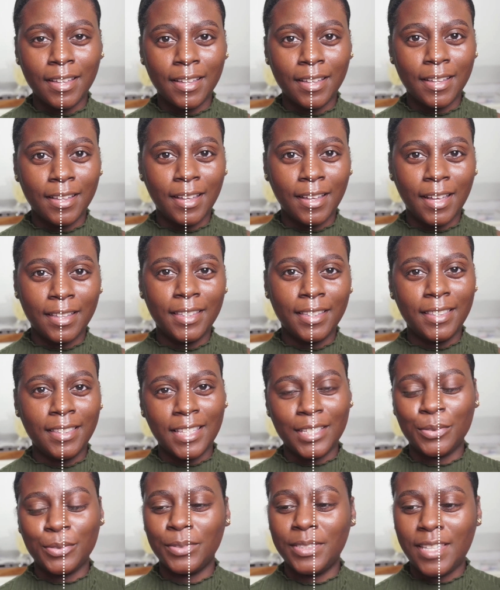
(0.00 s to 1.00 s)
I think
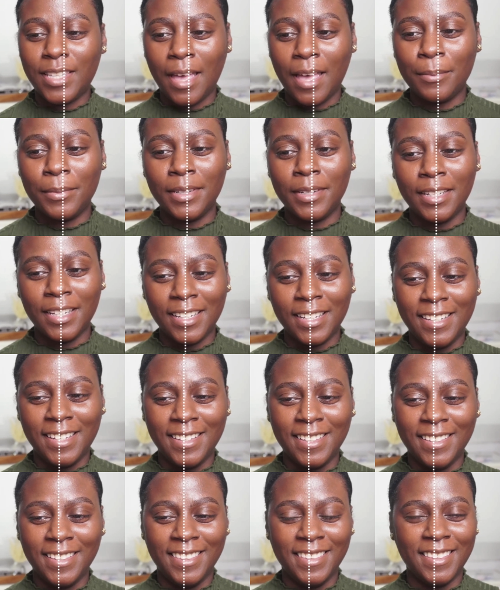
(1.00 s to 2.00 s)
that's what's happening.
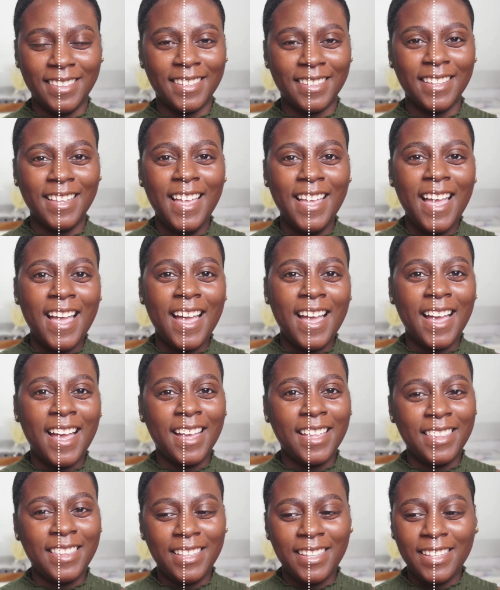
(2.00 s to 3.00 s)

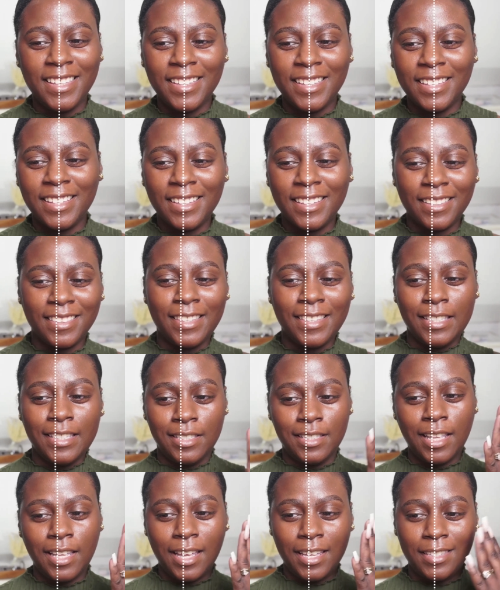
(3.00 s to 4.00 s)
I think this
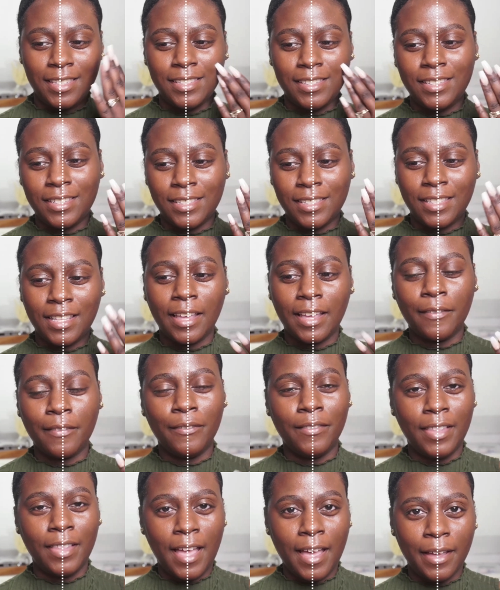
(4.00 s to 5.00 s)
side is just like
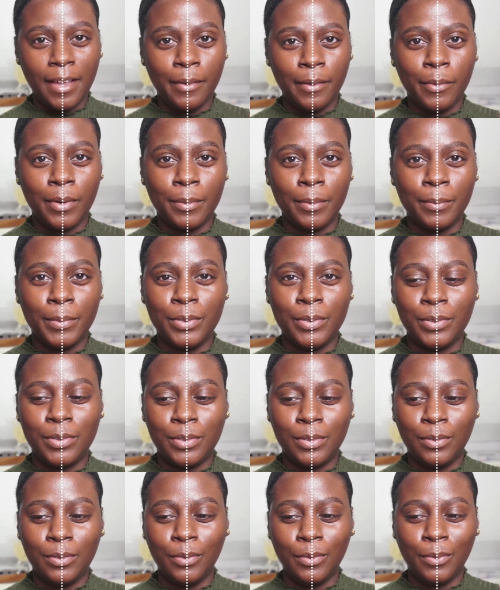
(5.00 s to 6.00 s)
flat, what I'm used
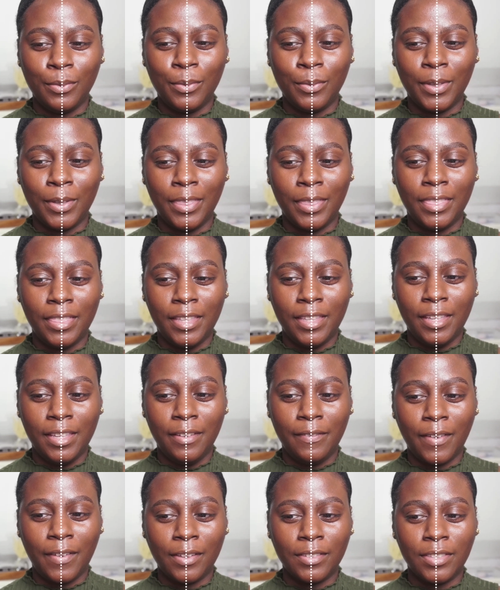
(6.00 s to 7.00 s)
to with the
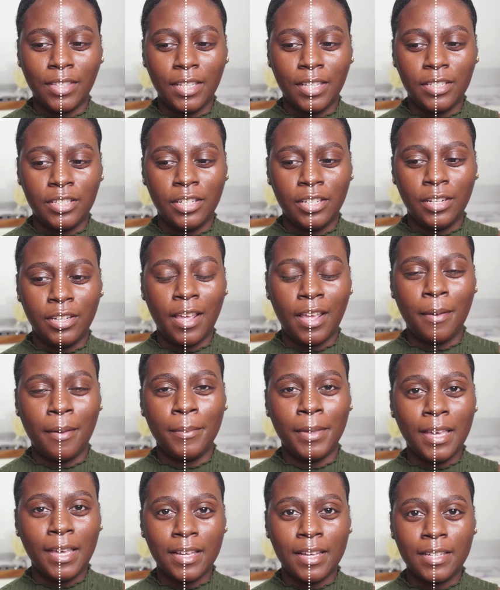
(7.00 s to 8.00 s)
foundation. And
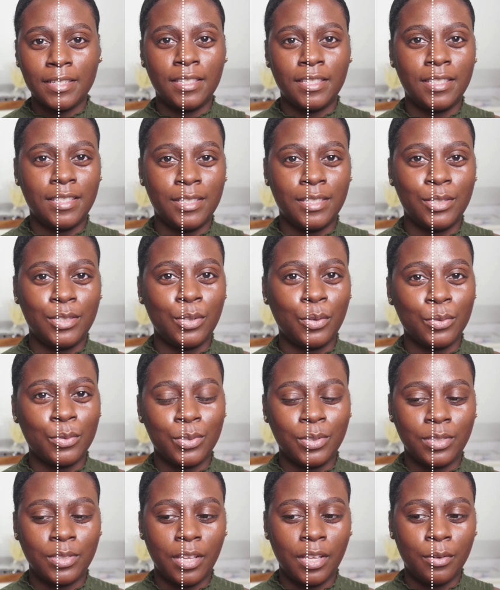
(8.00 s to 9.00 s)
because this is so
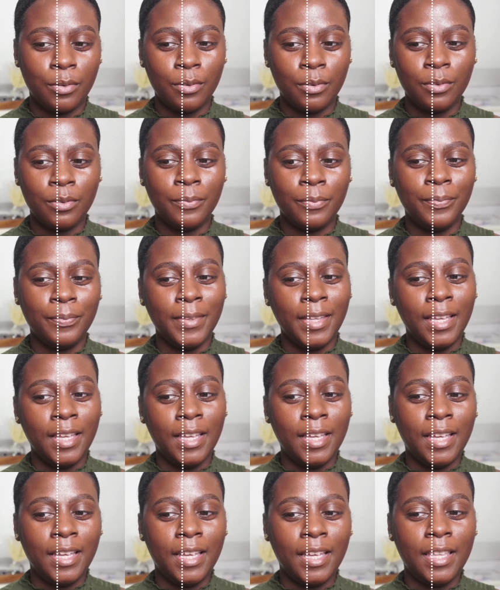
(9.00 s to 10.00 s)
subtle,
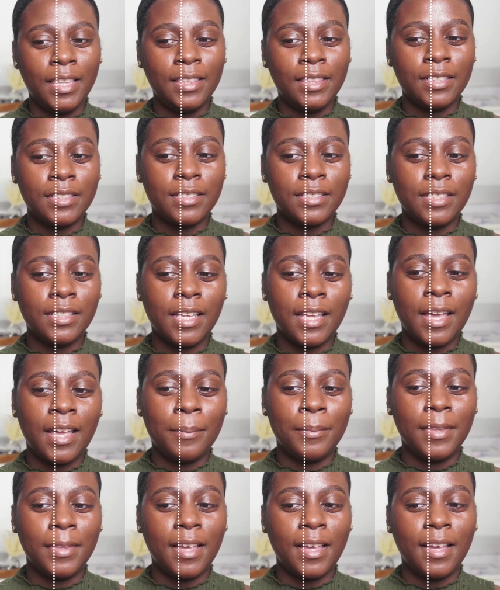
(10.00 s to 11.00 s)
it looks like
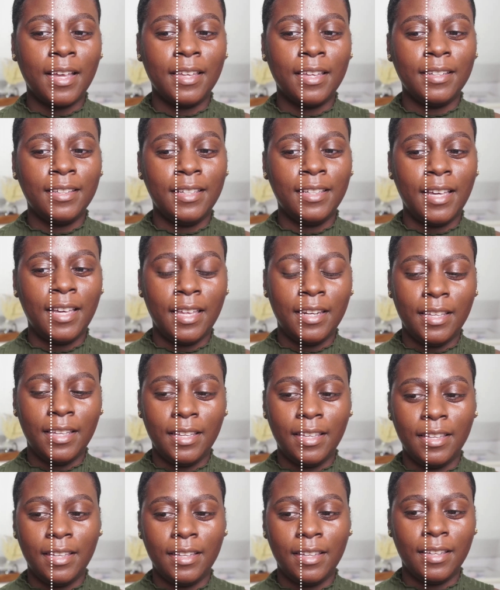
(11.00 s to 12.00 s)
I'm not
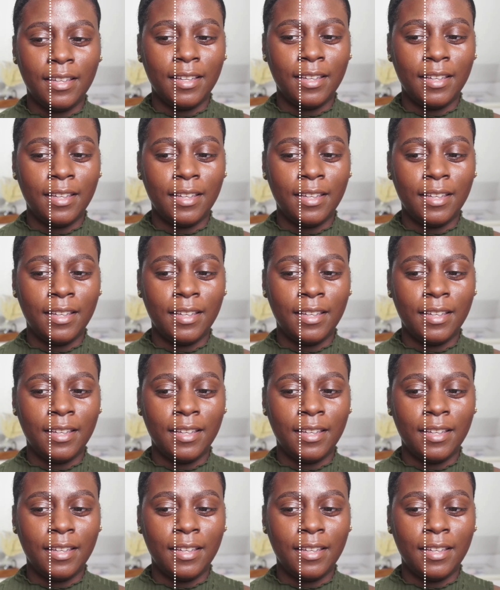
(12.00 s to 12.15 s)
getting,